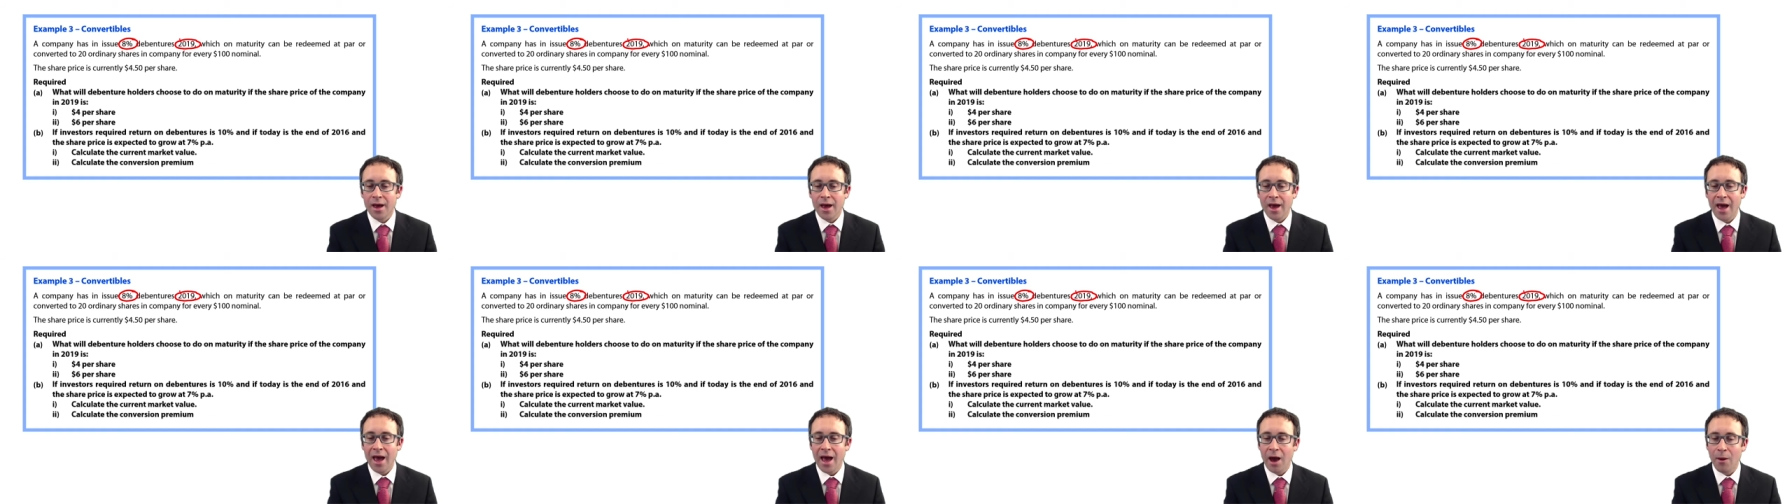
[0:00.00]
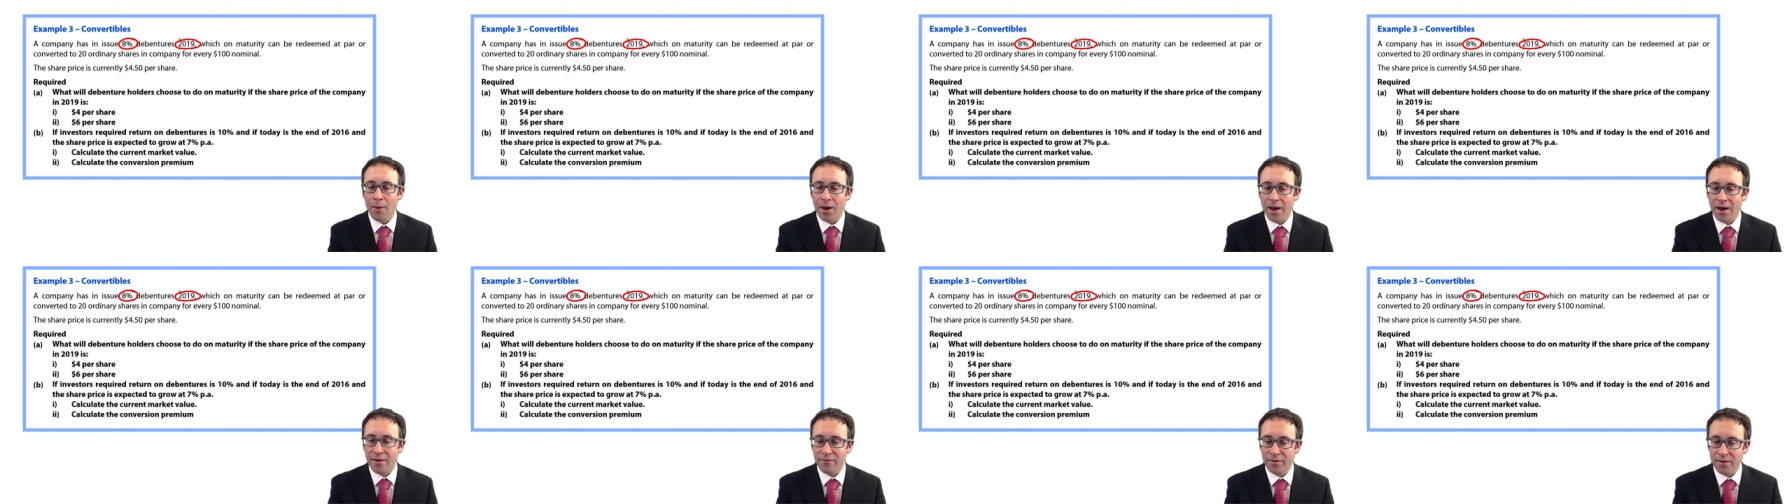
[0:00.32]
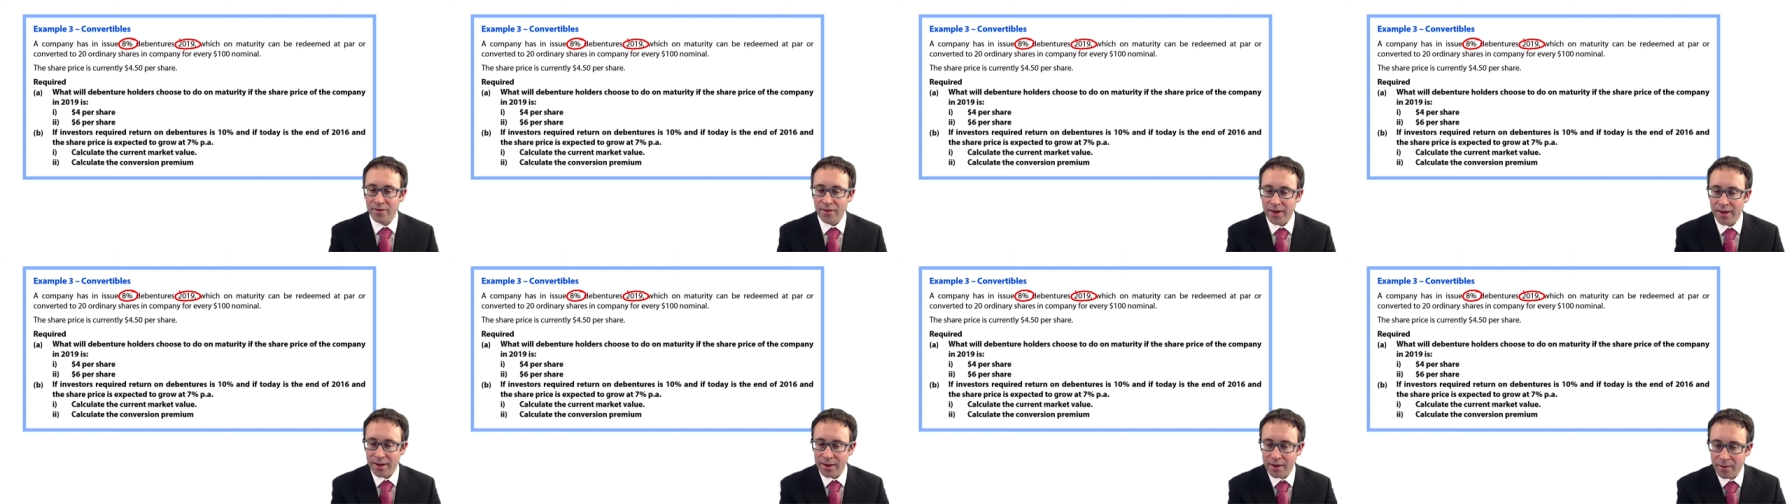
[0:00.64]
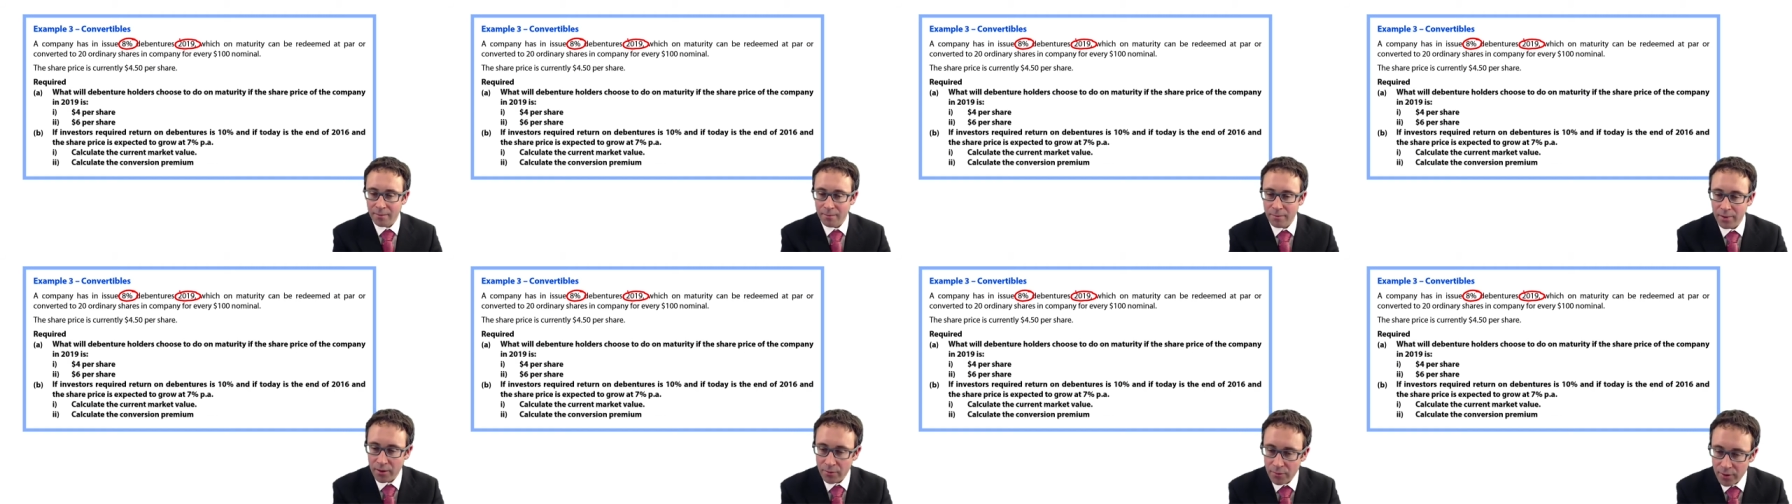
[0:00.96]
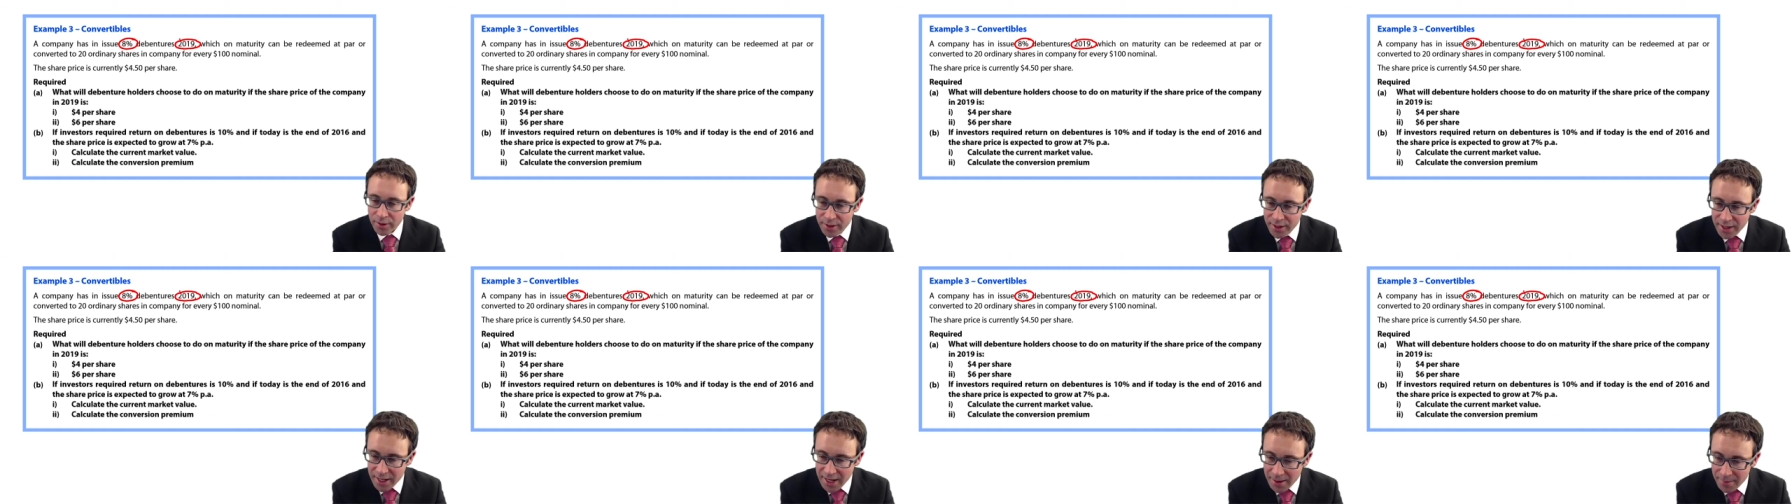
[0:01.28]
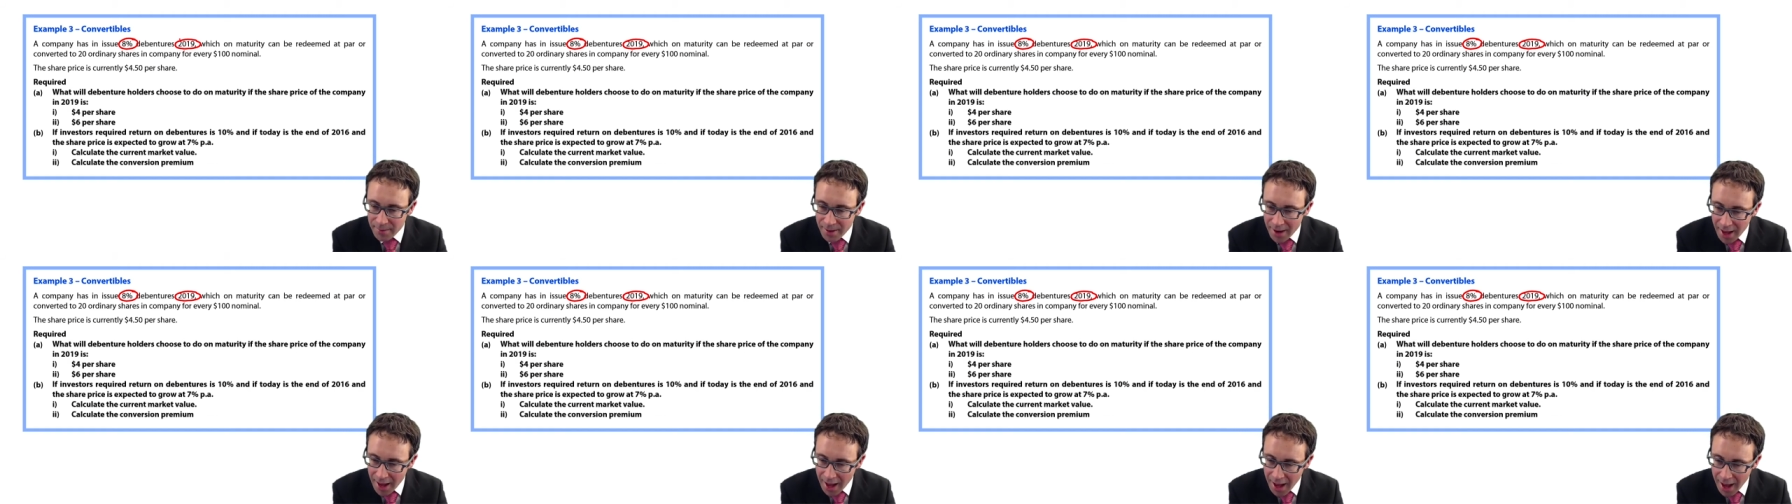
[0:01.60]
However, they can be
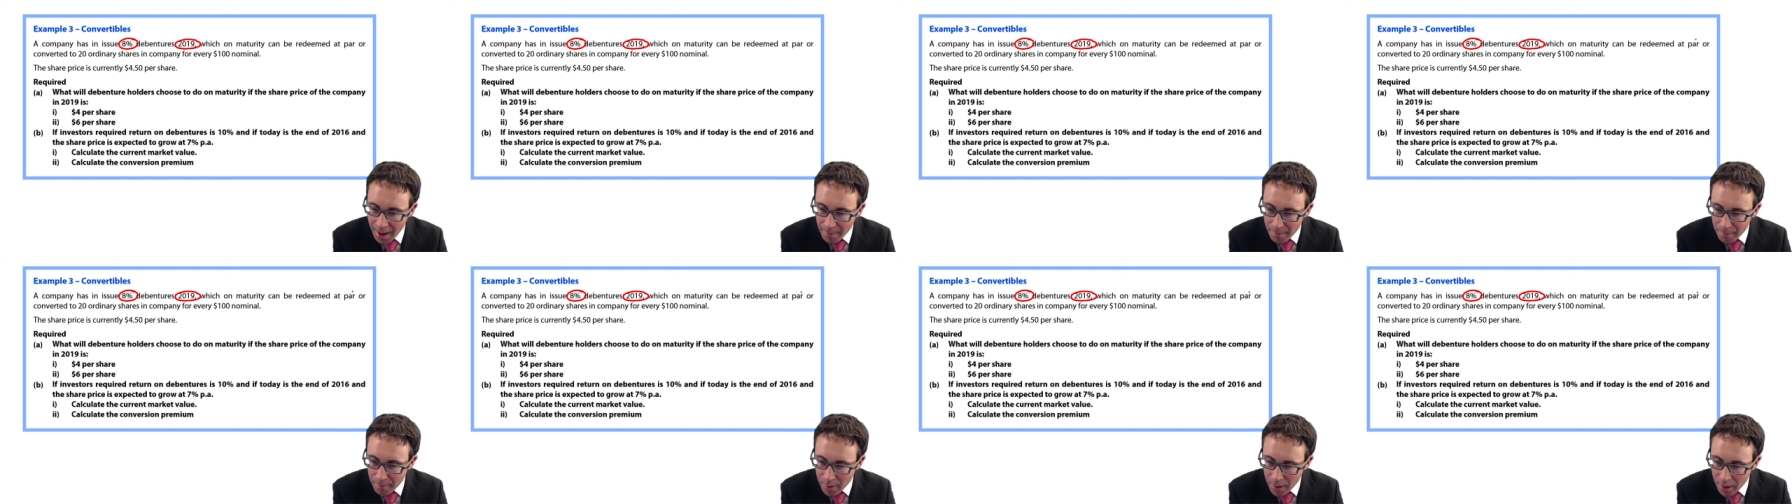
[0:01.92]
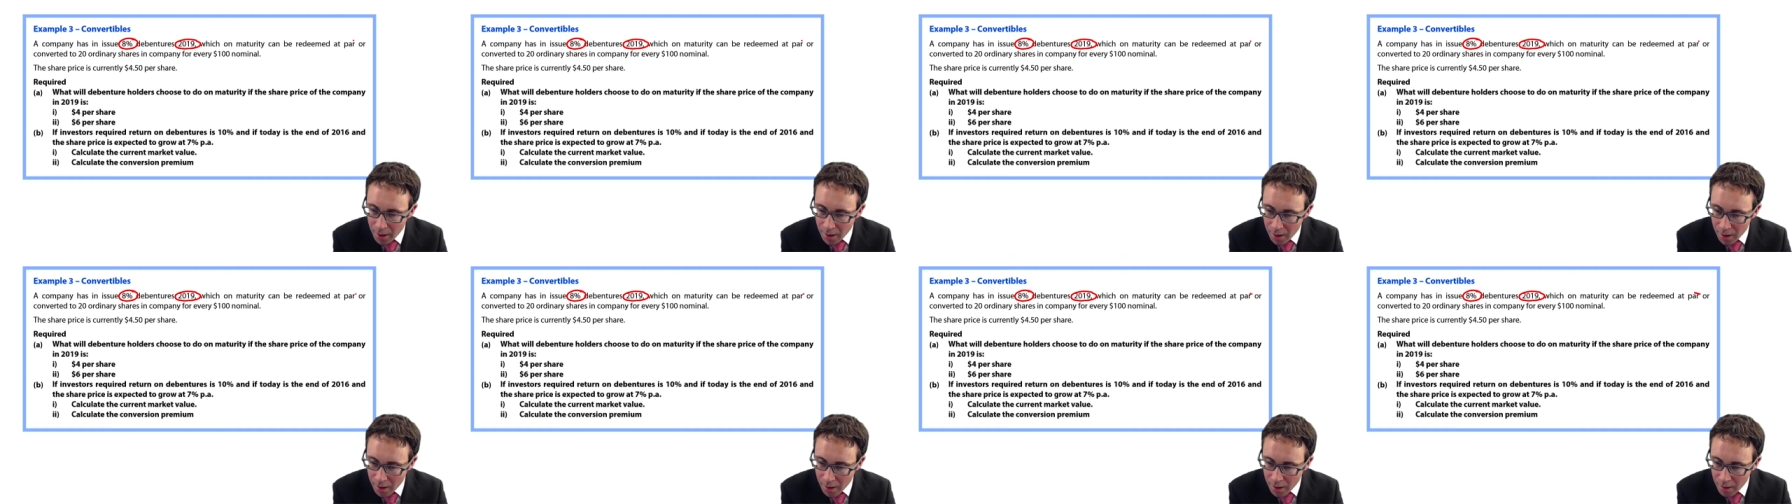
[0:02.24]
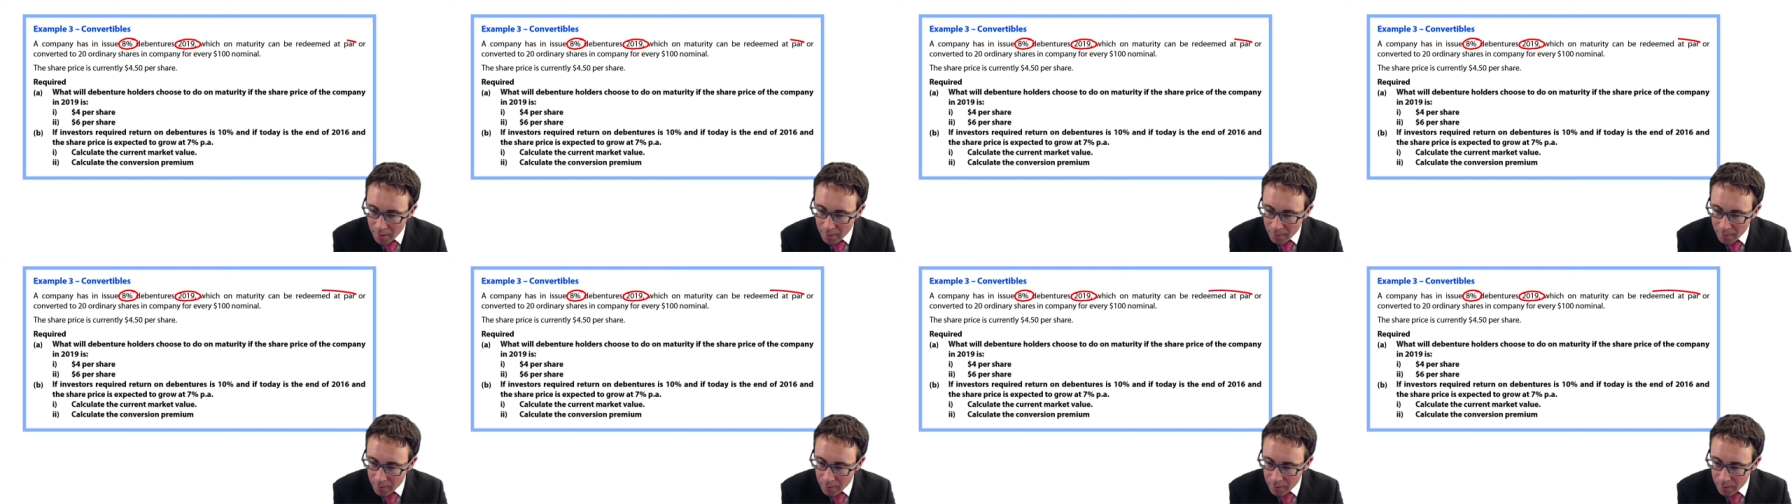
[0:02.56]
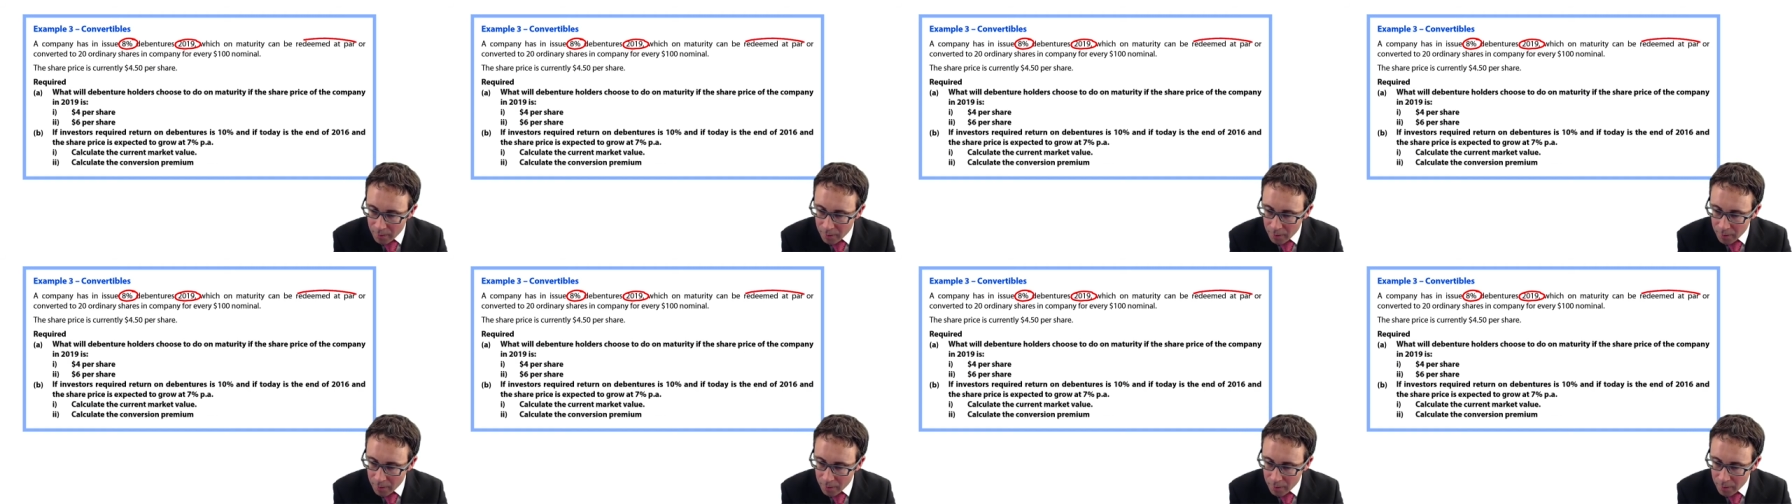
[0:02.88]
redeemed at par